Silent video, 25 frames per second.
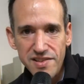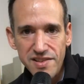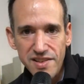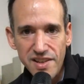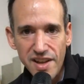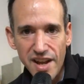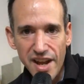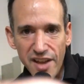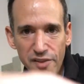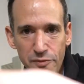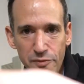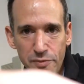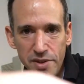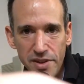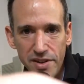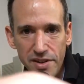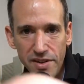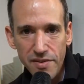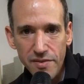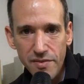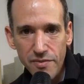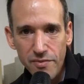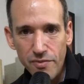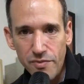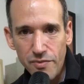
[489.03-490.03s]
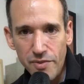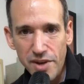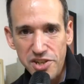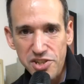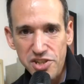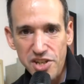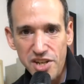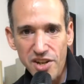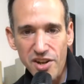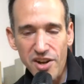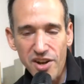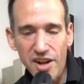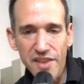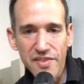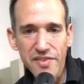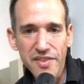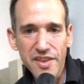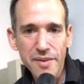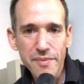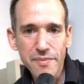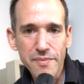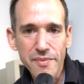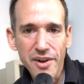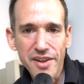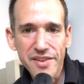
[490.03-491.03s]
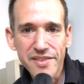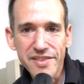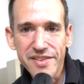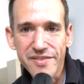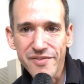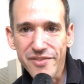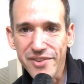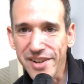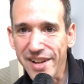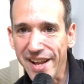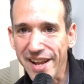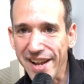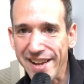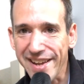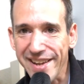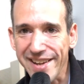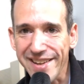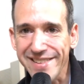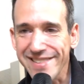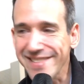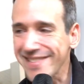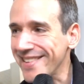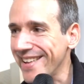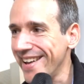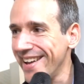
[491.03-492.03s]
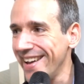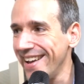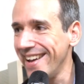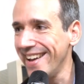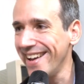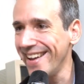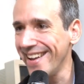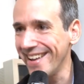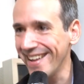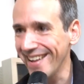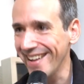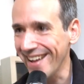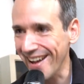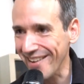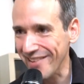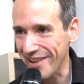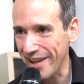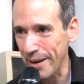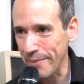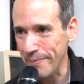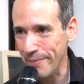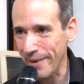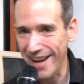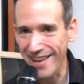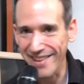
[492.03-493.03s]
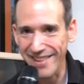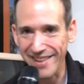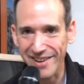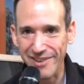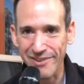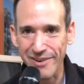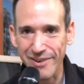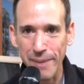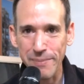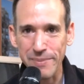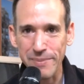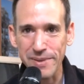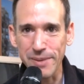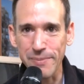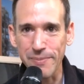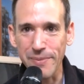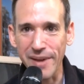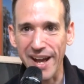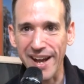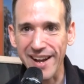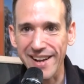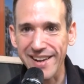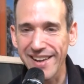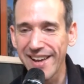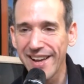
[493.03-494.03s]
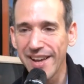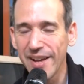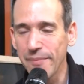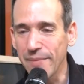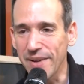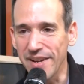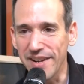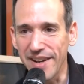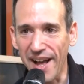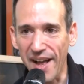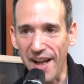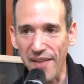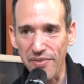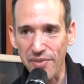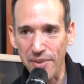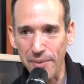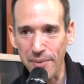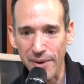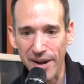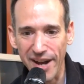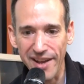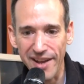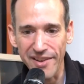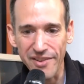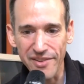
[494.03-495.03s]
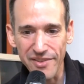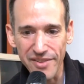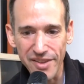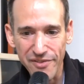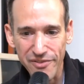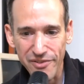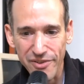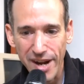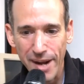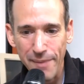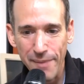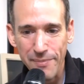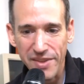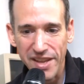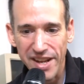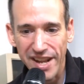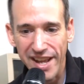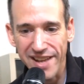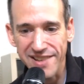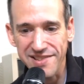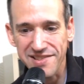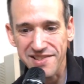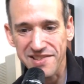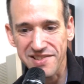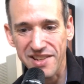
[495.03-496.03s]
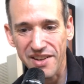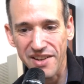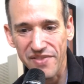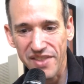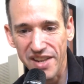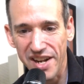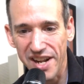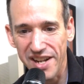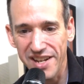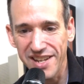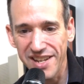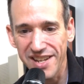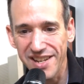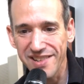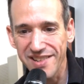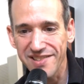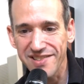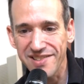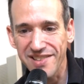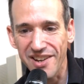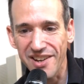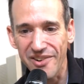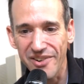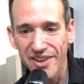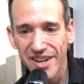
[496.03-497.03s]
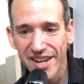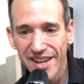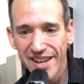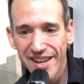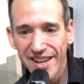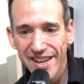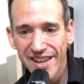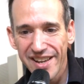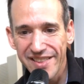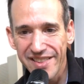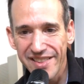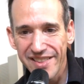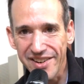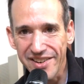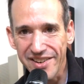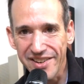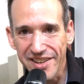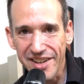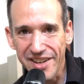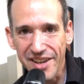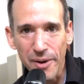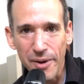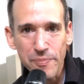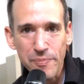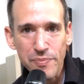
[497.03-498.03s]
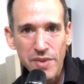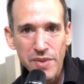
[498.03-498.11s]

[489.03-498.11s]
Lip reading: I have been wrenching on them for decades. I've got a pile of crap in the back, but not the pile of crap that has the stuff that I need. So there you go.